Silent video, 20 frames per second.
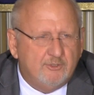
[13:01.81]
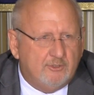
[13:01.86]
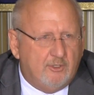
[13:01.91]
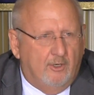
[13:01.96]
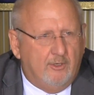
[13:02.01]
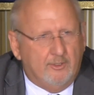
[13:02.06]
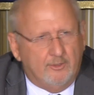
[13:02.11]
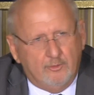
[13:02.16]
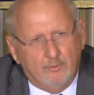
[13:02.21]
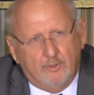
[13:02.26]

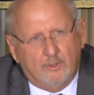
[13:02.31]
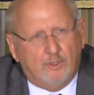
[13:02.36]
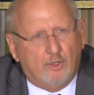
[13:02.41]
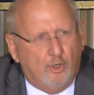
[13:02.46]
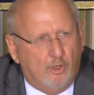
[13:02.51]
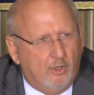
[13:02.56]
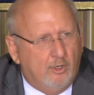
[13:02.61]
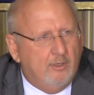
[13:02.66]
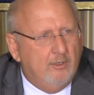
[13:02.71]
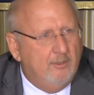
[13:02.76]
started to
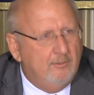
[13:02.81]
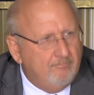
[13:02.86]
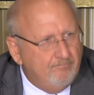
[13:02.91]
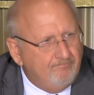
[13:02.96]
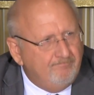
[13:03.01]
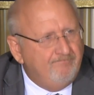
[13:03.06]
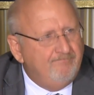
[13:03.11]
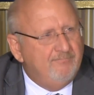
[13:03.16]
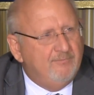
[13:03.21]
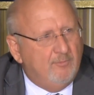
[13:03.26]
occur.
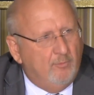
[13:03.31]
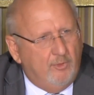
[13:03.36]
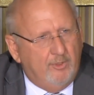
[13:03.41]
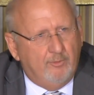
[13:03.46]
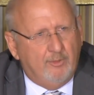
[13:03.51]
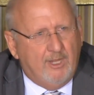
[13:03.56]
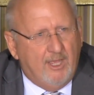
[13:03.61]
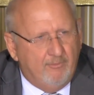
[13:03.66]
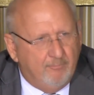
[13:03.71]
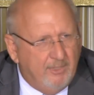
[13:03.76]
We
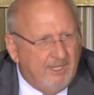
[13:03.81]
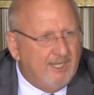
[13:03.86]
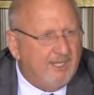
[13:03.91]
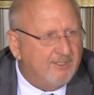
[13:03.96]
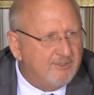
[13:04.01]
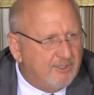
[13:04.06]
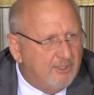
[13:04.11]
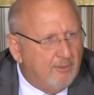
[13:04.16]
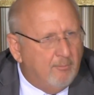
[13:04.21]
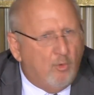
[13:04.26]
would have
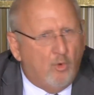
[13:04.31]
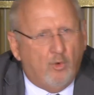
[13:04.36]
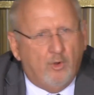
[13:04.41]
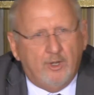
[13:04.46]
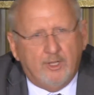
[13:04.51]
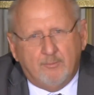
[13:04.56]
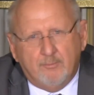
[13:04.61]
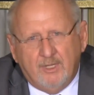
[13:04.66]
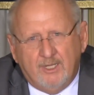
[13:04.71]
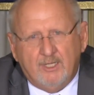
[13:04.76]
meetings in the
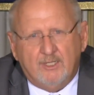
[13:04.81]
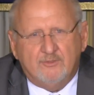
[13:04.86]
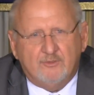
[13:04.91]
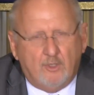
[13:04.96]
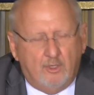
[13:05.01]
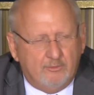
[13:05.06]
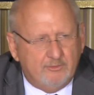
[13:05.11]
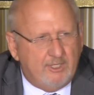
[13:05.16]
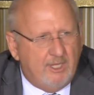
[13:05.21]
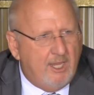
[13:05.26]
morning, meetings
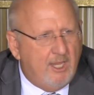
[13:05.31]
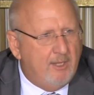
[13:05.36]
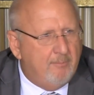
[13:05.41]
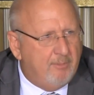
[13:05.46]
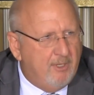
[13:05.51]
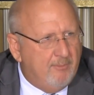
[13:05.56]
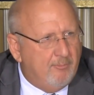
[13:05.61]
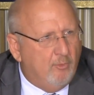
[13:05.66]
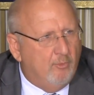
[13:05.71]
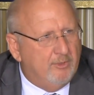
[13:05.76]
all day,
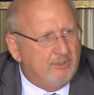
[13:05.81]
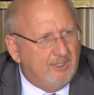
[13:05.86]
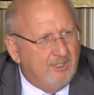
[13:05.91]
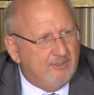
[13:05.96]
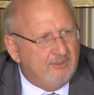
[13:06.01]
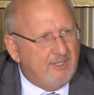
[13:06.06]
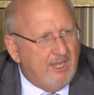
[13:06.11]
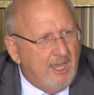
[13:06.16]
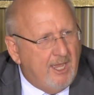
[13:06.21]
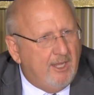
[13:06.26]
people would
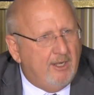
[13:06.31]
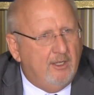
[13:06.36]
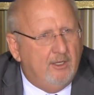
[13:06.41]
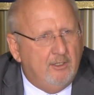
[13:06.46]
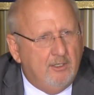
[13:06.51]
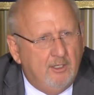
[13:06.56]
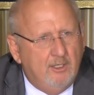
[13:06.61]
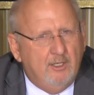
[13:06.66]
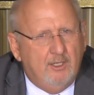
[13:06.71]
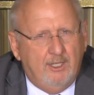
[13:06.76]
get data,